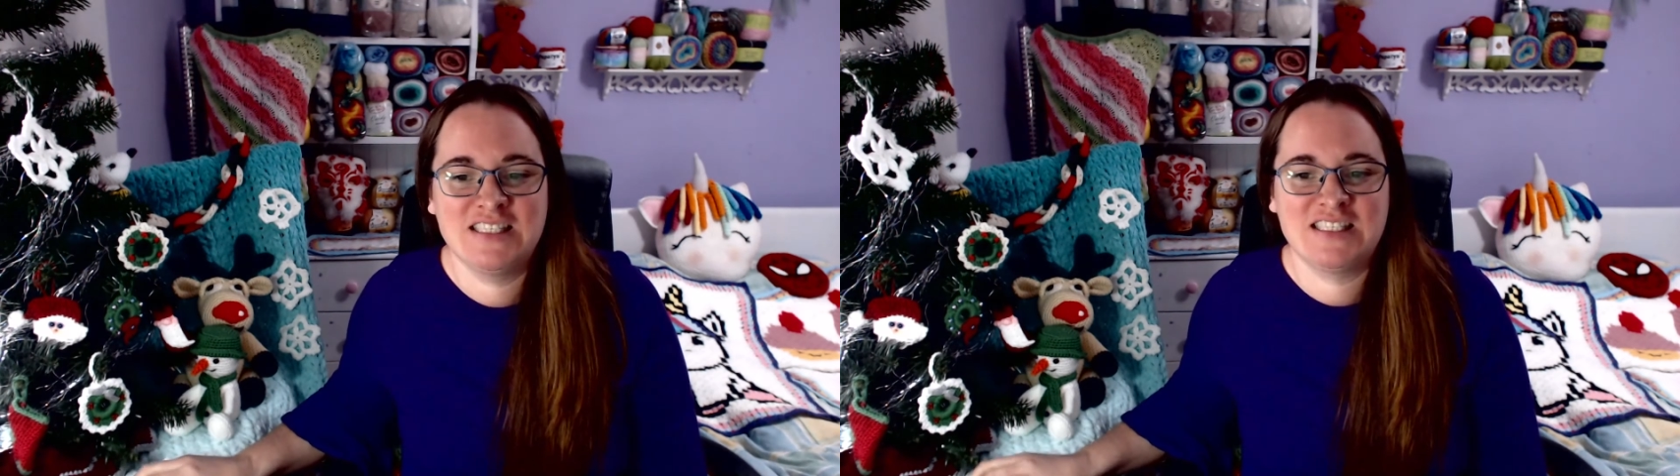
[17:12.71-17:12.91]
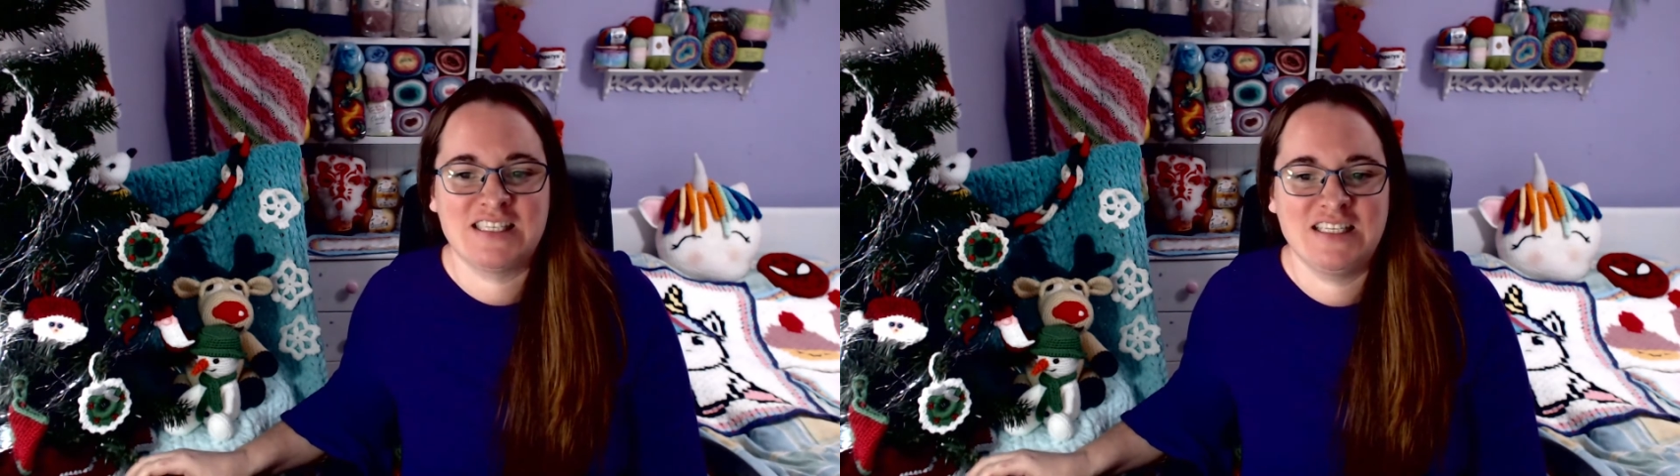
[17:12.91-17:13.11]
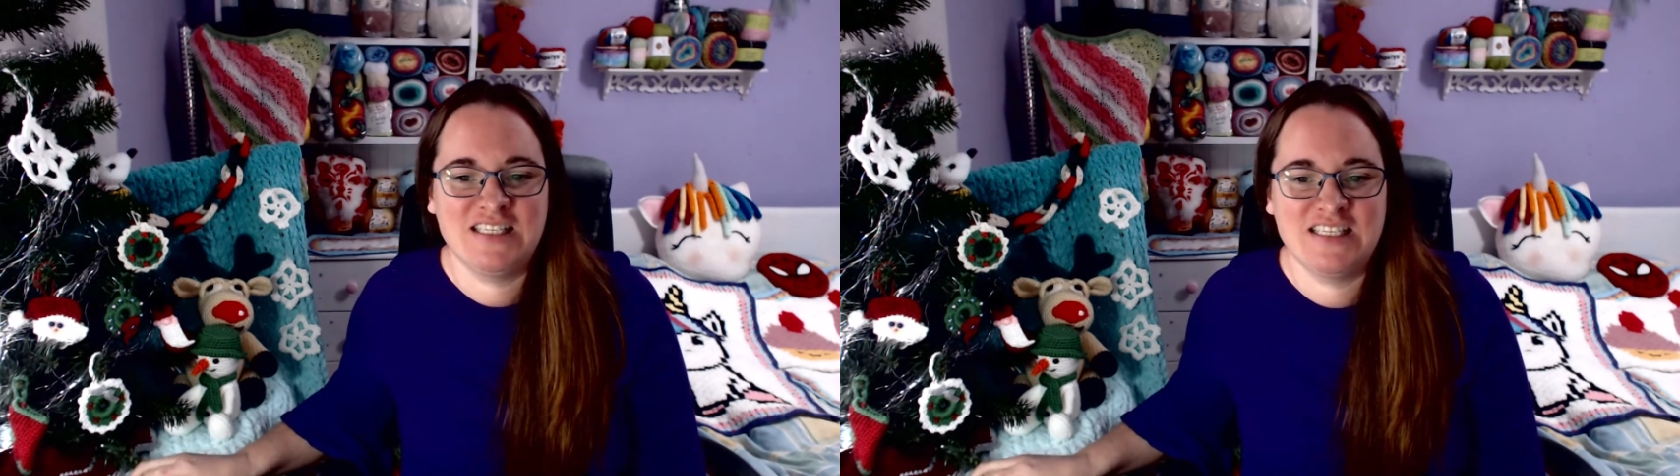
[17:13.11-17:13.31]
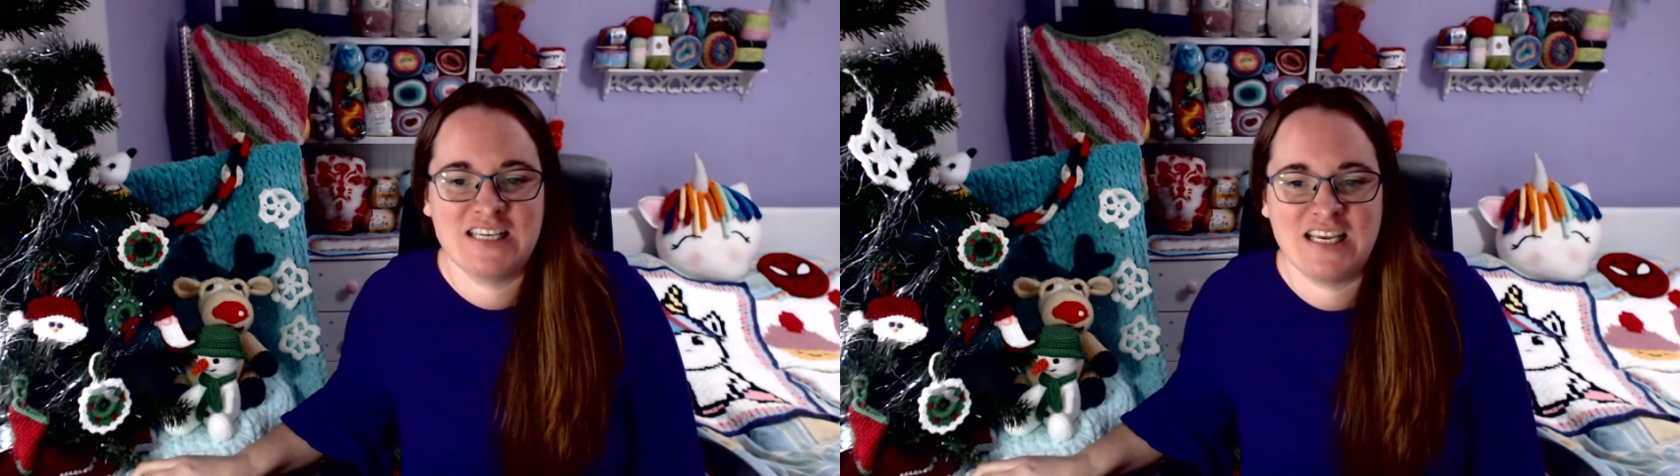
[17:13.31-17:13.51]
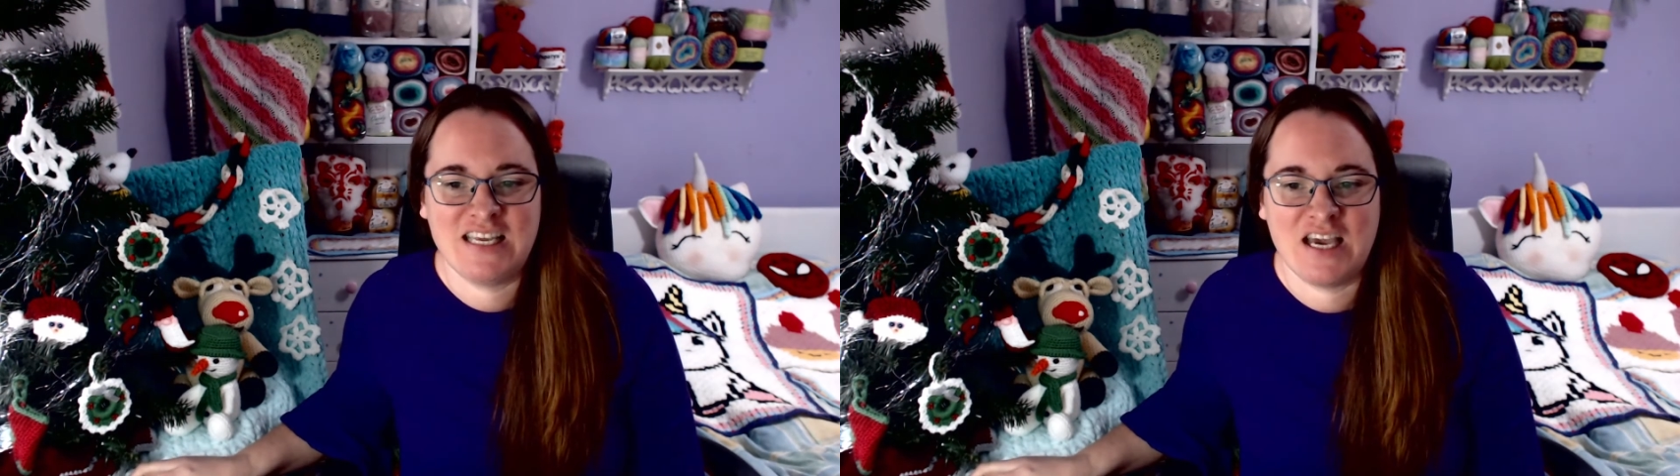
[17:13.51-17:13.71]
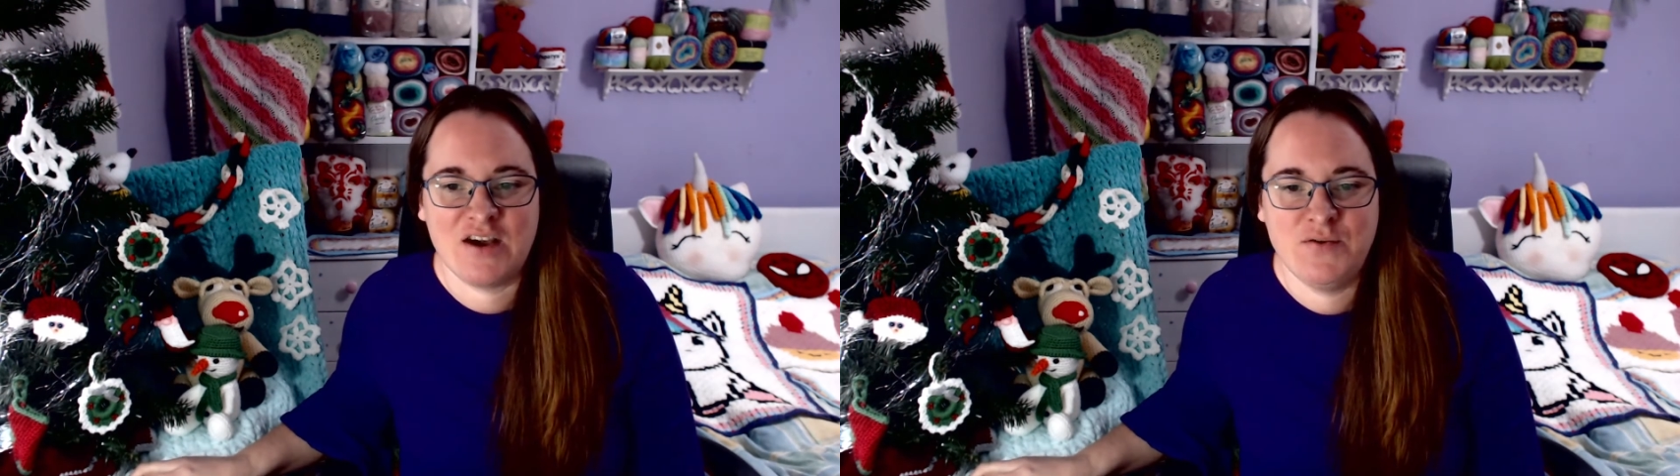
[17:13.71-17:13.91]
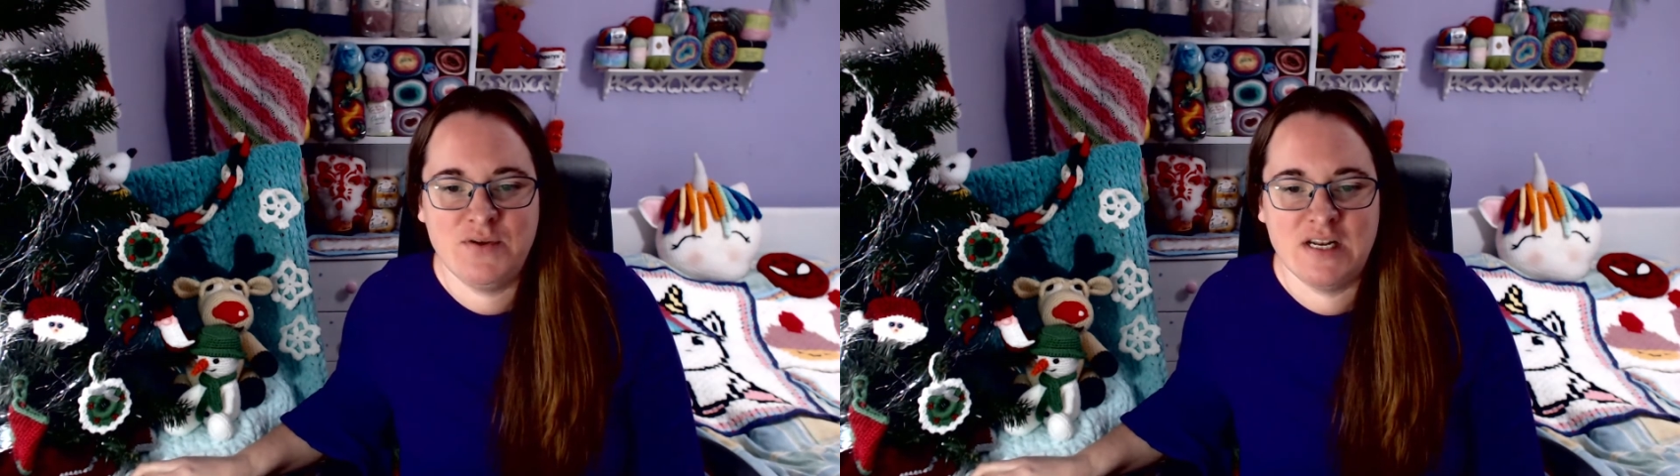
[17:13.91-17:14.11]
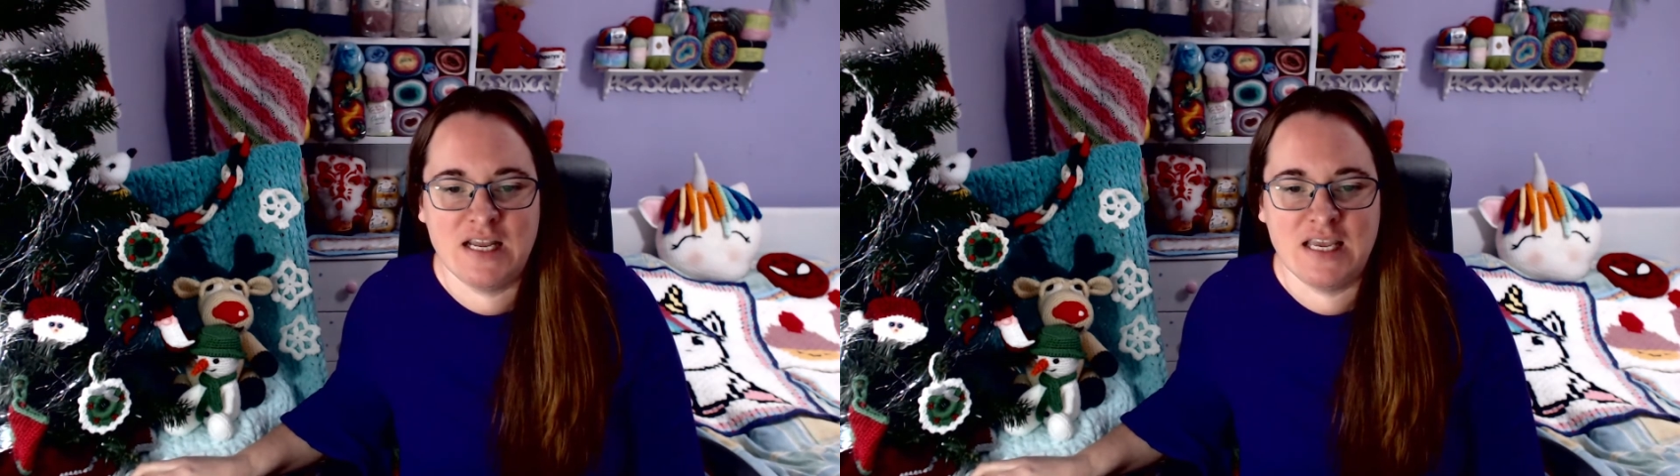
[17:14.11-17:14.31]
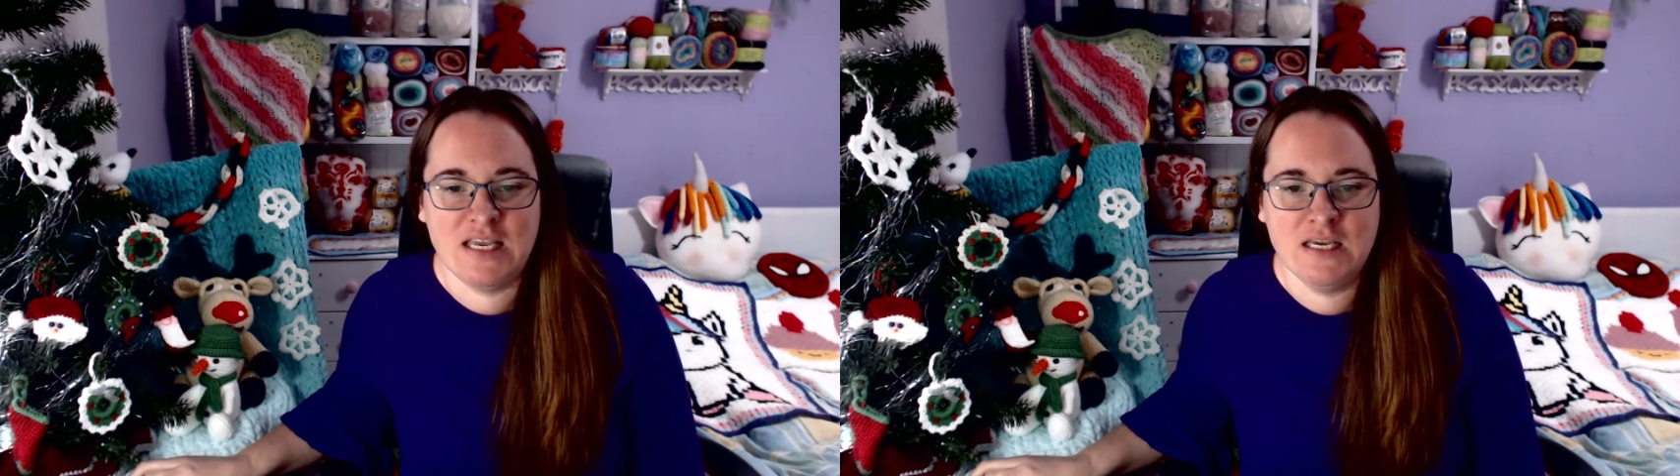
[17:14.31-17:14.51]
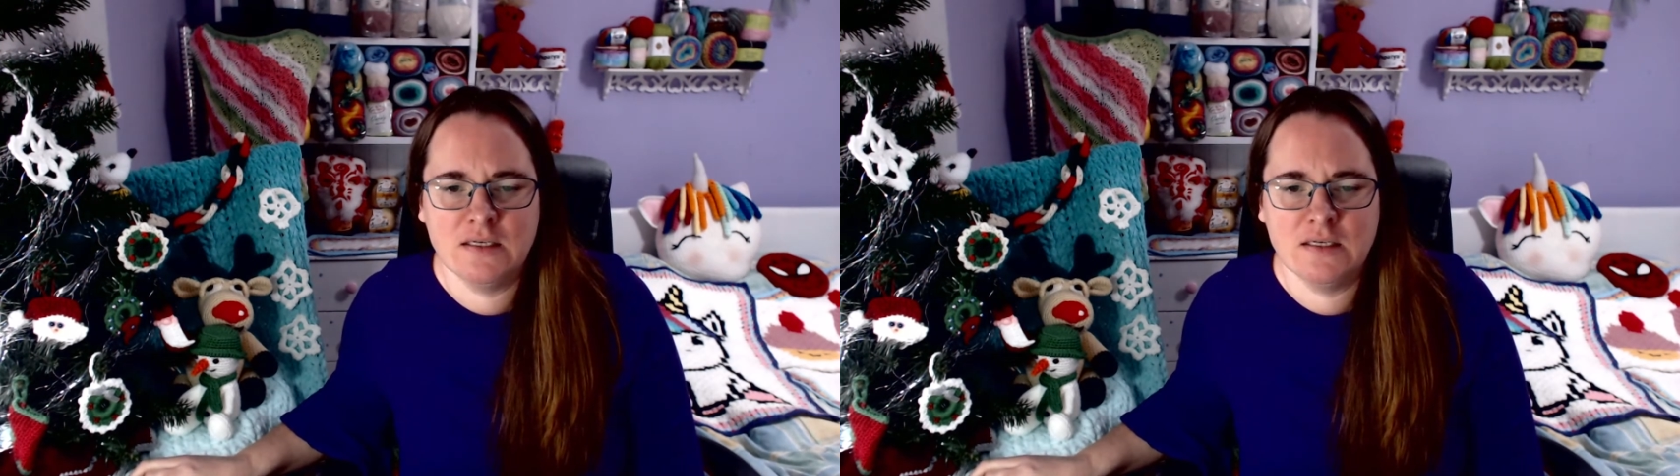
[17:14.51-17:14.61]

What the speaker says: Sunday only.